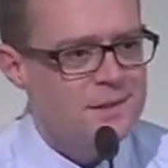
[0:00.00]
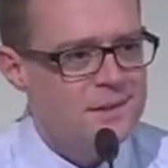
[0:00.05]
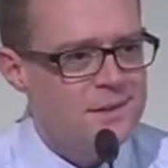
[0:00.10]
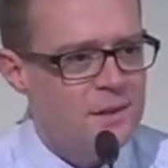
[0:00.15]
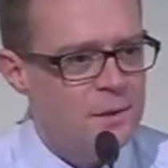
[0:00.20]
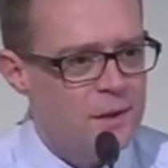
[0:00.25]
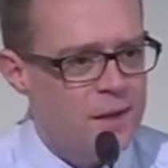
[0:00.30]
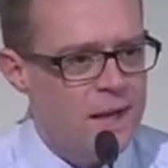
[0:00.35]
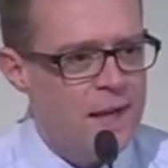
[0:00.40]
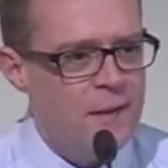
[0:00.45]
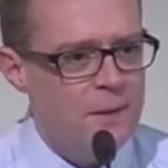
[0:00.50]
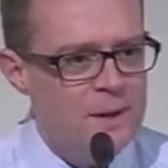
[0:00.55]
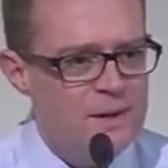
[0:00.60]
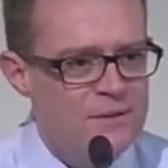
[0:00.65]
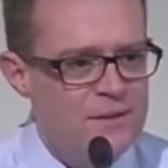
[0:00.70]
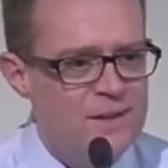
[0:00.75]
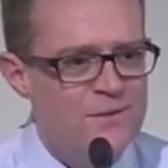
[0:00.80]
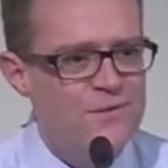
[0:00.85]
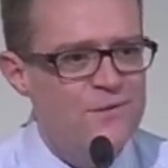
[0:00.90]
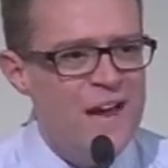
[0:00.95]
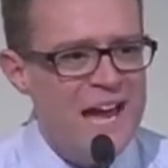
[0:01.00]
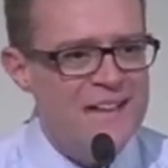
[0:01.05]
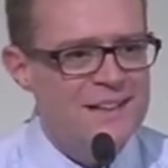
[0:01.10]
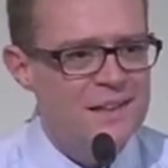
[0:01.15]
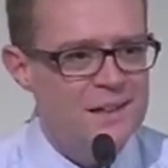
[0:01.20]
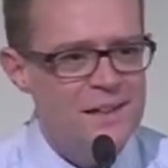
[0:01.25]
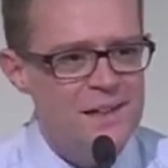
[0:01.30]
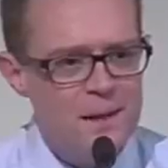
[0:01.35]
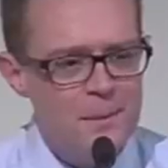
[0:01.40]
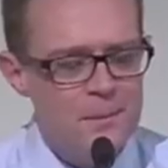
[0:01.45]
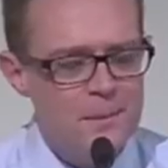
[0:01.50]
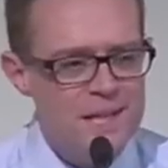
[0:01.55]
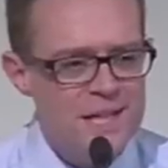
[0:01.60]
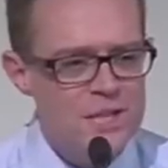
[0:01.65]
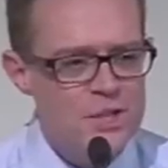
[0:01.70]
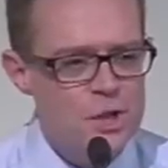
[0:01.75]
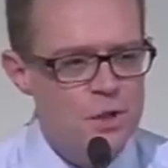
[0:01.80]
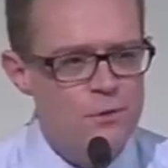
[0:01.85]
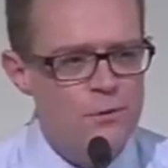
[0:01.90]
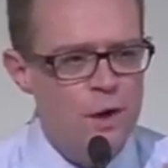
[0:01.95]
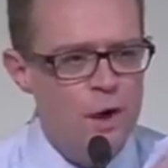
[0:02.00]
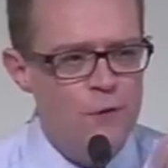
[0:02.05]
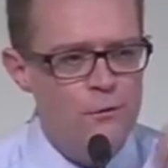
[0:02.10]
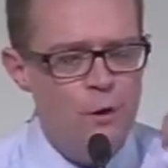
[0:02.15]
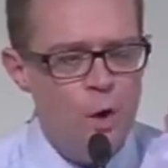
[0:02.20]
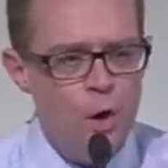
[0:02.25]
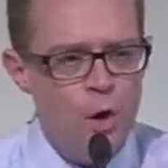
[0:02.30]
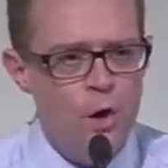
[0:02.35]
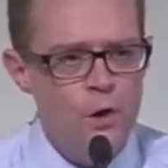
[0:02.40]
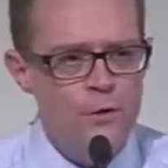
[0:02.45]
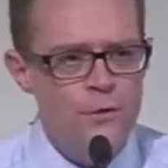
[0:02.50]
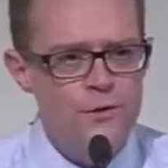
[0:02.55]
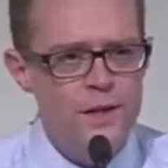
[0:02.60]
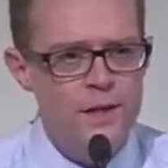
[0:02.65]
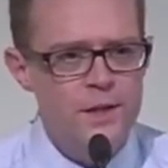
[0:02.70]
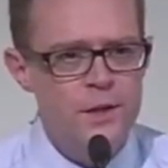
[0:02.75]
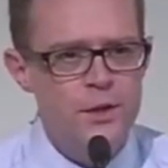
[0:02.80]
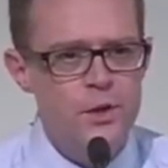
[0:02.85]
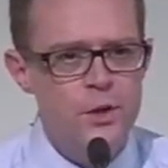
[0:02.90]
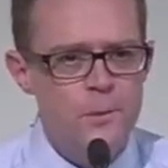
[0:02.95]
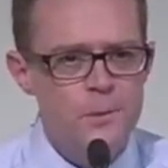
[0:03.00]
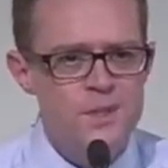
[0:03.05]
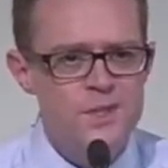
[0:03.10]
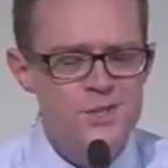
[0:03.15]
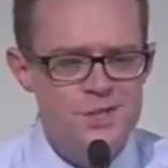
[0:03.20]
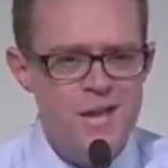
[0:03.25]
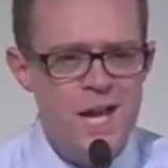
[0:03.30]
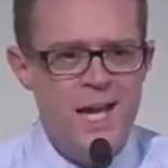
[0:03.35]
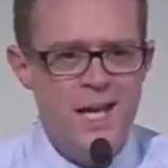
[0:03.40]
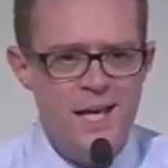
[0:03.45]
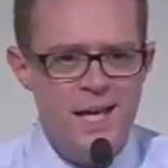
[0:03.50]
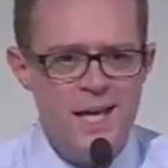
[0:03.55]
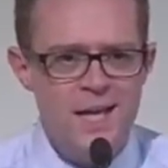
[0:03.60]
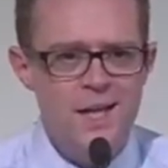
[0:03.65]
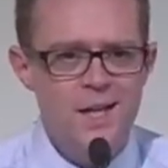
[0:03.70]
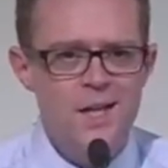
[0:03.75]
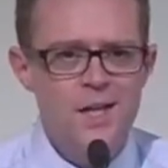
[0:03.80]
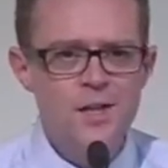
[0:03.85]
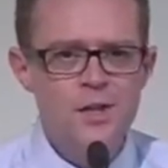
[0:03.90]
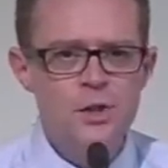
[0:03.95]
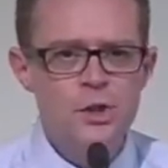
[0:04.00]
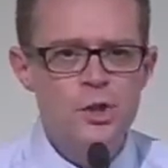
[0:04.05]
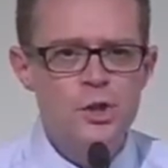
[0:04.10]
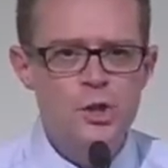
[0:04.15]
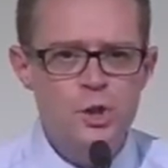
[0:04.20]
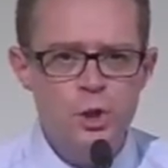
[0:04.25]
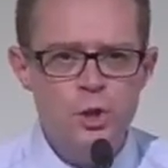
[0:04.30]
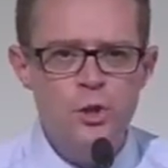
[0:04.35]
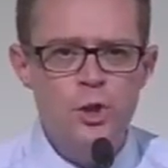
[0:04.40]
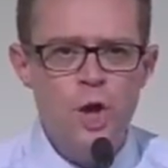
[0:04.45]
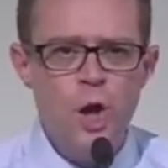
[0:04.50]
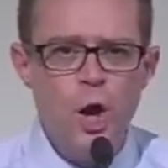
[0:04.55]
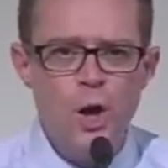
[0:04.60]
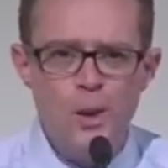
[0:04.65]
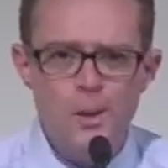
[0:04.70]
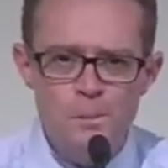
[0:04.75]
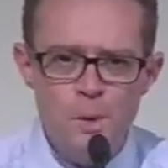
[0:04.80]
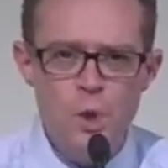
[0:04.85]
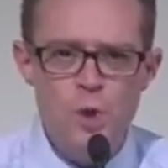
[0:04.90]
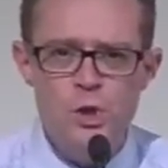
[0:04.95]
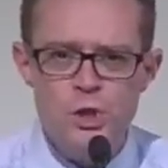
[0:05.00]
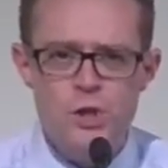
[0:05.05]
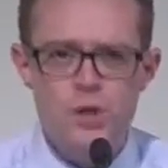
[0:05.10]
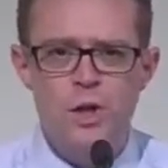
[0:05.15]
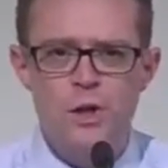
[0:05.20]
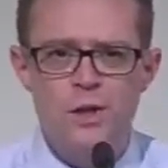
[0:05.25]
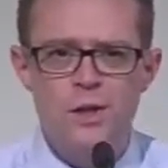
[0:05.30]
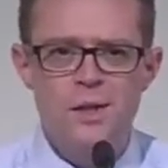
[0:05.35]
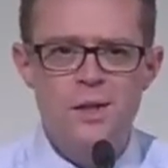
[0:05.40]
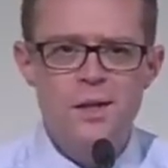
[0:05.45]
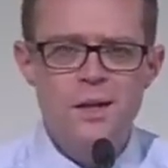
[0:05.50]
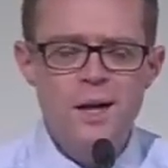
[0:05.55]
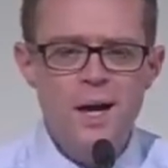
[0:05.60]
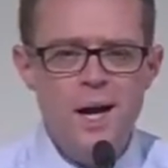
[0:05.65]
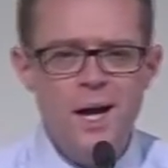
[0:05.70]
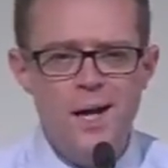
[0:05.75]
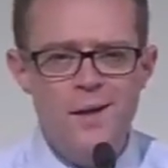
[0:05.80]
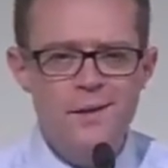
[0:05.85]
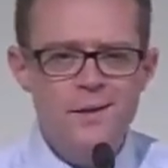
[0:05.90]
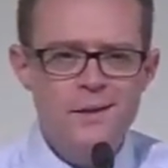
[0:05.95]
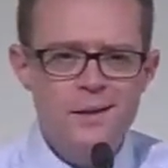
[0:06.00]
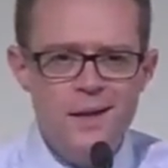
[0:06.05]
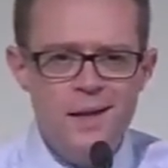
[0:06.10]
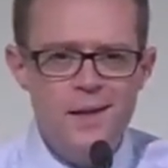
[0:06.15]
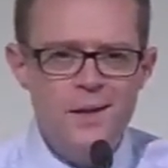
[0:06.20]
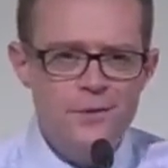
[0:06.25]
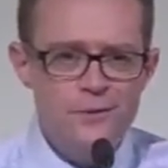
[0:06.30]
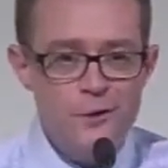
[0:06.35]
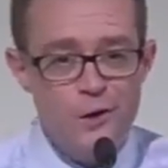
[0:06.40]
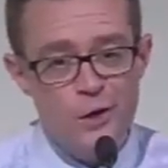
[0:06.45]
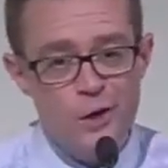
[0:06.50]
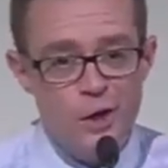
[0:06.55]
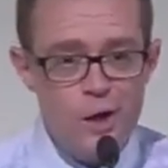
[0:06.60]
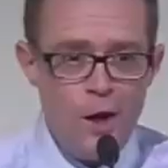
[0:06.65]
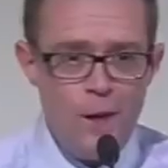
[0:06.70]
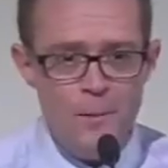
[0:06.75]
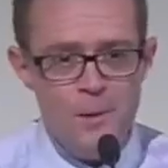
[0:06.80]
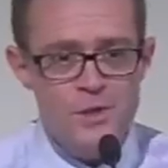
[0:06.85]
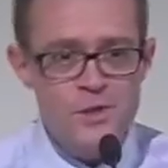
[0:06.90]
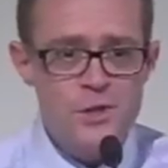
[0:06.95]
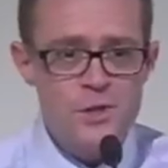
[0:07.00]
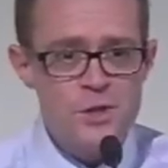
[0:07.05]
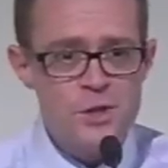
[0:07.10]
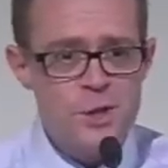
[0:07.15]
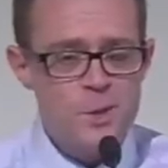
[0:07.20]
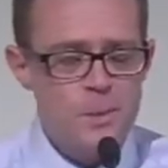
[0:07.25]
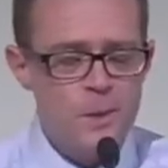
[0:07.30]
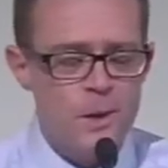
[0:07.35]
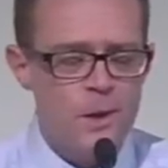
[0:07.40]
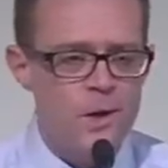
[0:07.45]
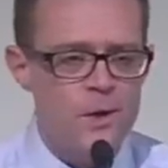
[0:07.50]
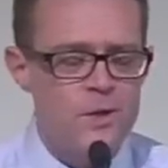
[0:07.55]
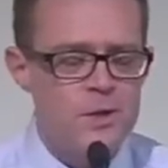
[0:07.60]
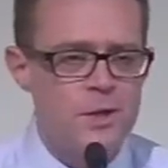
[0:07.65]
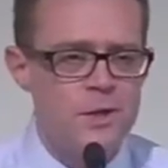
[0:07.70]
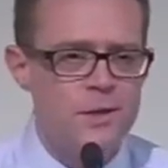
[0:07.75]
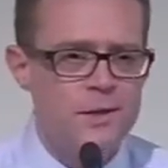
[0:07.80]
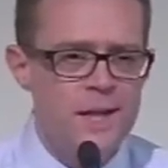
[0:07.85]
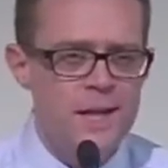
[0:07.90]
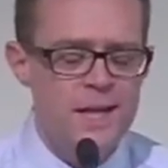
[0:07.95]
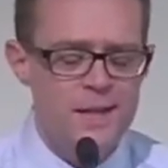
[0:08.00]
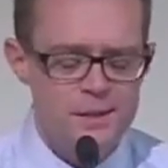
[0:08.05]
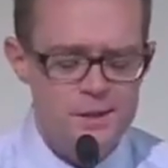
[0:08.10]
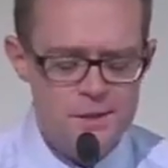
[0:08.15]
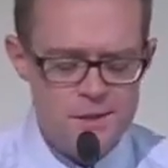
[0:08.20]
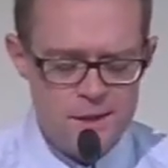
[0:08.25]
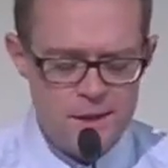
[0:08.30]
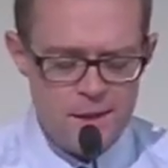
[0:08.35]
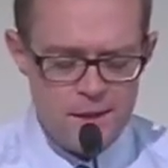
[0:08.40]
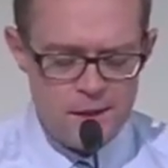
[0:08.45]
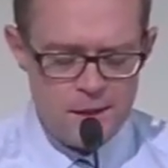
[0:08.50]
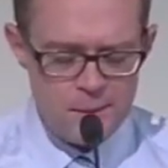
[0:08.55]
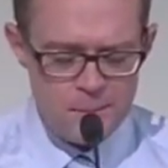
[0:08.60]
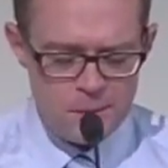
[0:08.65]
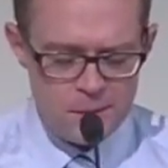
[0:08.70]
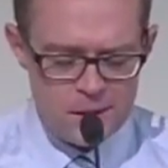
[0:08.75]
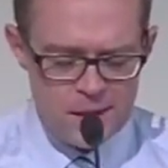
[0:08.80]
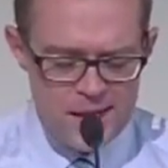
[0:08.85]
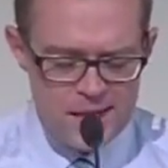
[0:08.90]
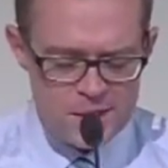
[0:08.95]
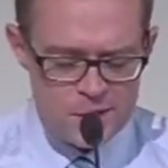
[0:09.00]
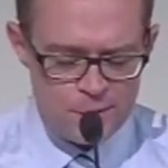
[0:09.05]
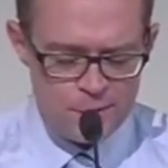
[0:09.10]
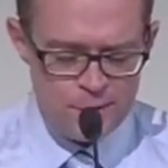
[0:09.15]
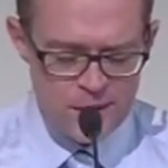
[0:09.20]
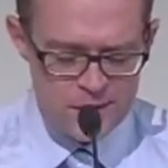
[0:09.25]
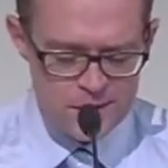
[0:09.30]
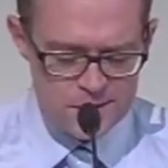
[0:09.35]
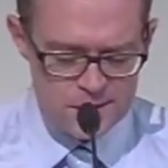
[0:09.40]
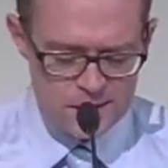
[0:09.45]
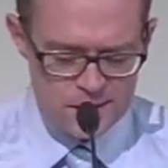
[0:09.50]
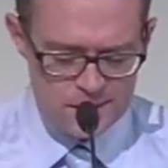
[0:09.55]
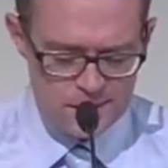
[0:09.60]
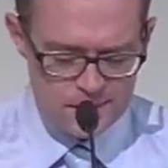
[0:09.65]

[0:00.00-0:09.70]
Okay, we've invented him. He has evolved in the human psyche to suit our emotional and, in inverted commas, spiritual needs. But let's face it,